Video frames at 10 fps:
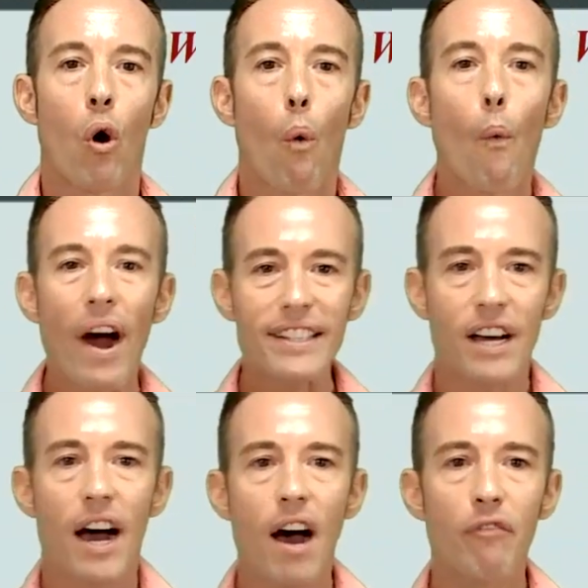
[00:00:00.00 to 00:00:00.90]
What
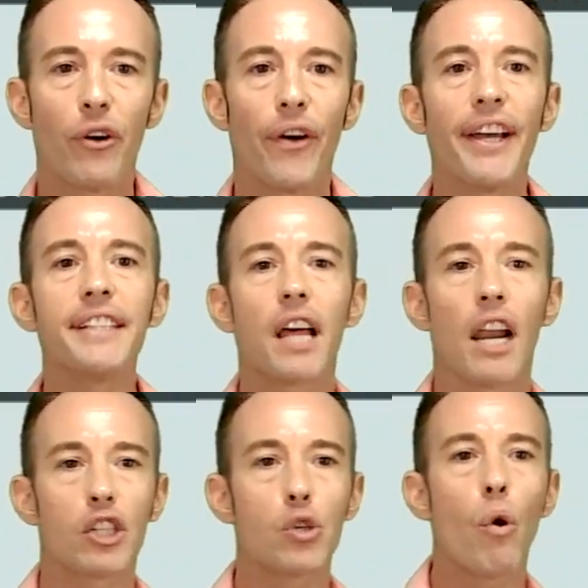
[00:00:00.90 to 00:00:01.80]
are the
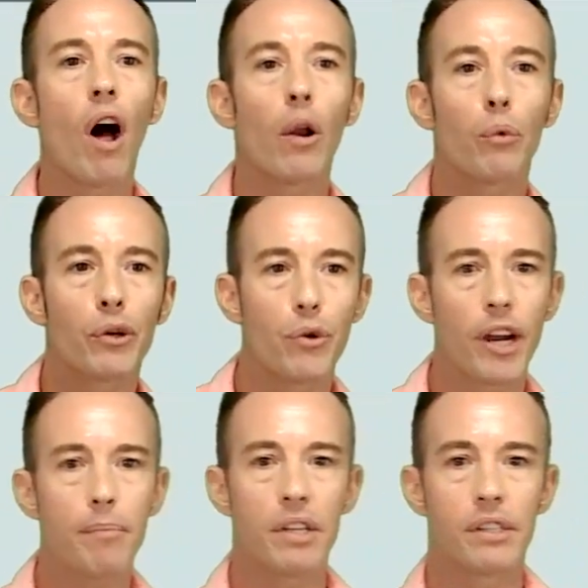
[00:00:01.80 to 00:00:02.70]
intellectual
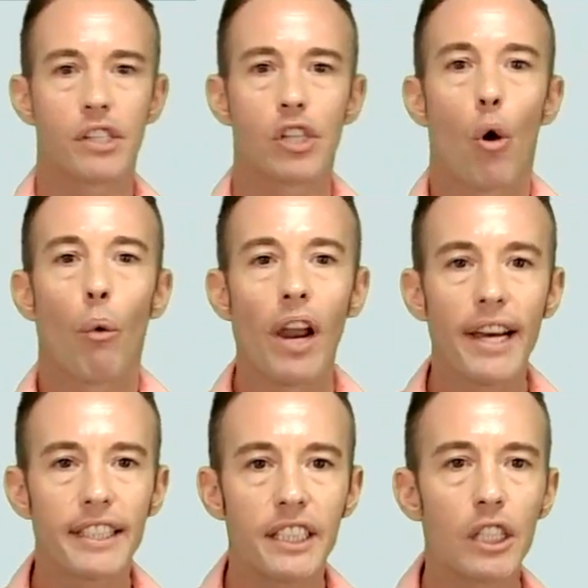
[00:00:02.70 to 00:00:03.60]
requirements
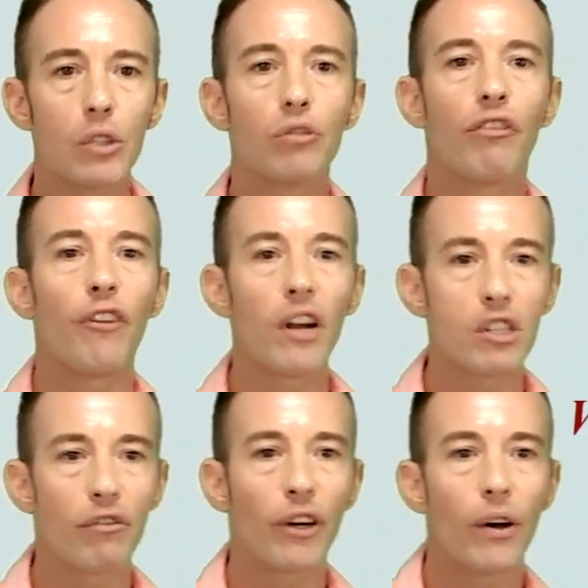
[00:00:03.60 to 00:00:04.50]
related to
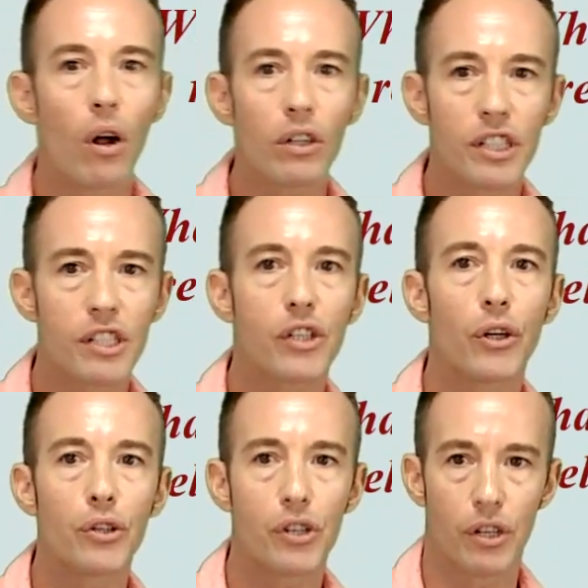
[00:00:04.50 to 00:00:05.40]
philosophical
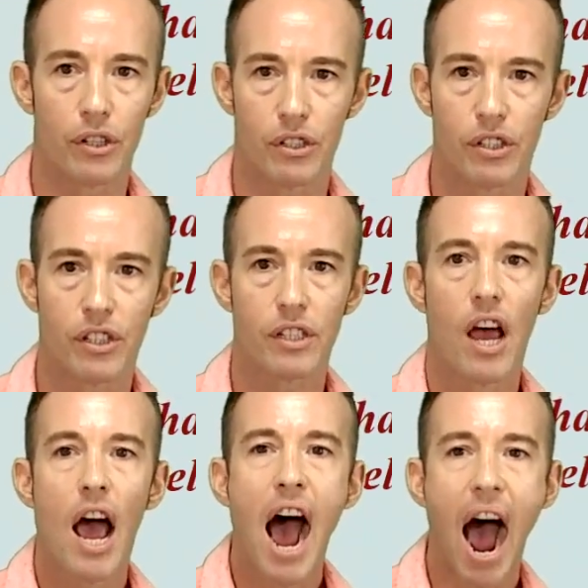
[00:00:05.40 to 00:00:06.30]
discussions?
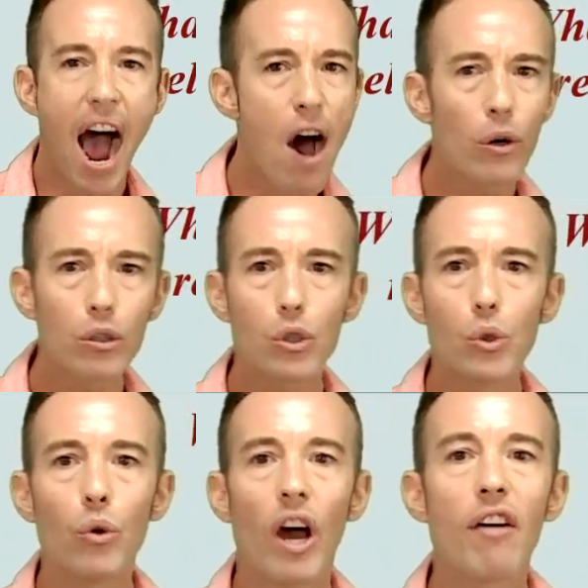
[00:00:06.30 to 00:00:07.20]
How
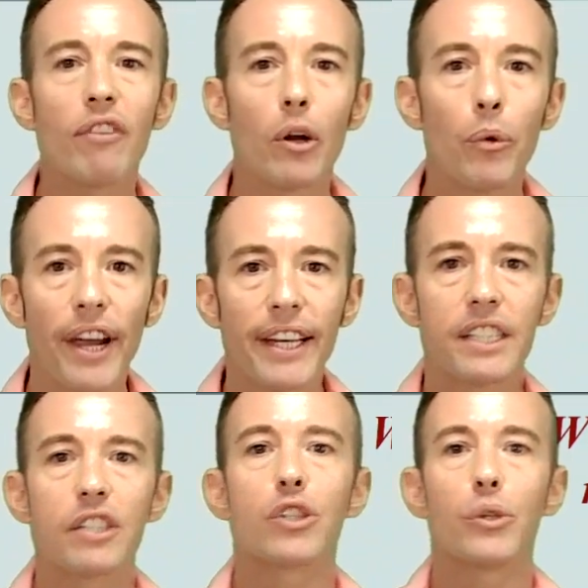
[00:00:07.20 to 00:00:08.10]
to evaluate
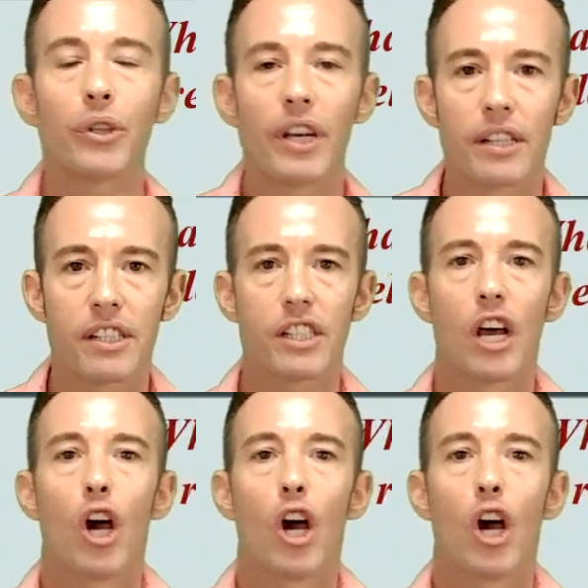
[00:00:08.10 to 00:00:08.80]
students?